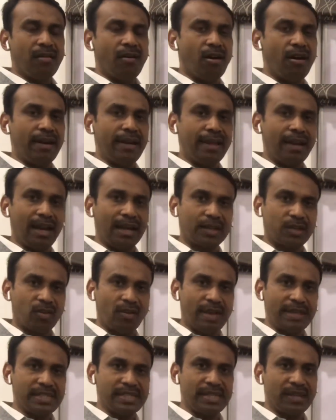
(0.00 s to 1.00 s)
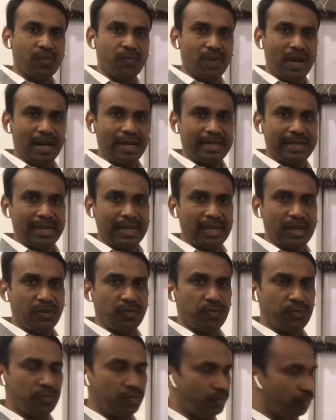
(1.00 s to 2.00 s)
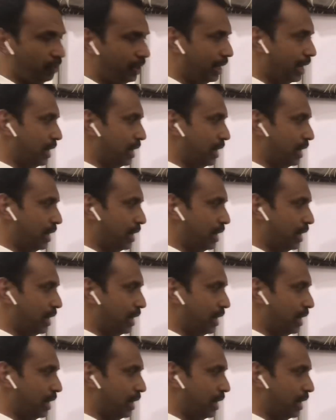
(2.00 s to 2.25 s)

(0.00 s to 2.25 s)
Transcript: On electrolyzing water, we